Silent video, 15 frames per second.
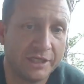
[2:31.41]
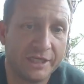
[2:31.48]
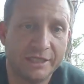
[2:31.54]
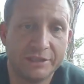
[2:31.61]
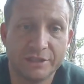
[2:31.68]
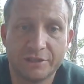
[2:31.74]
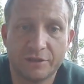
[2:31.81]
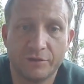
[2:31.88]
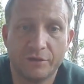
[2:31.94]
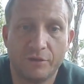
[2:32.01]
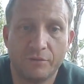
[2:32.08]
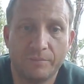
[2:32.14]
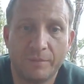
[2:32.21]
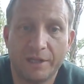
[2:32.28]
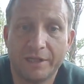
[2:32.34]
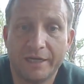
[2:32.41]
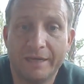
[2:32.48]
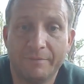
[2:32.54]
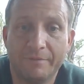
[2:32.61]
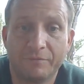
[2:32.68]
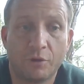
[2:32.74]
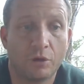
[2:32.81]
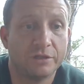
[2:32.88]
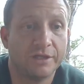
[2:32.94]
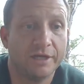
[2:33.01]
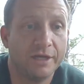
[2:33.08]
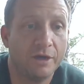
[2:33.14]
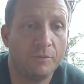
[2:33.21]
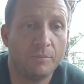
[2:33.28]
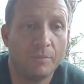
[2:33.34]
agents are known by the name of
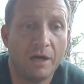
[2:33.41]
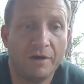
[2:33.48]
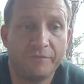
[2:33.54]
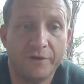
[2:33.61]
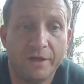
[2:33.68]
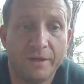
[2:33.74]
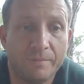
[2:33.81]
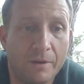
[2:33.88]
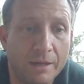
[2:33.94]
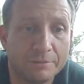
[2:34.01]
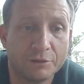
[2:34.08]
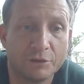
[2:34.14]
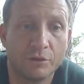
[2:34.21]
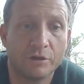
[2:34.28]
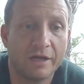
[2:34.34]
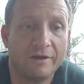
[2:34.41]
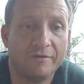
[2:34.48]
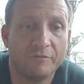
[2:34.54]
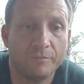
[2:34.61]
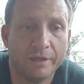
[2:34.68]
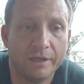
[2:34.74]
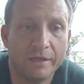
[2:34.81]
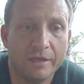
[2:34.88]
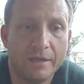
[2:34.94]
cartel, mafia, mobster, or government.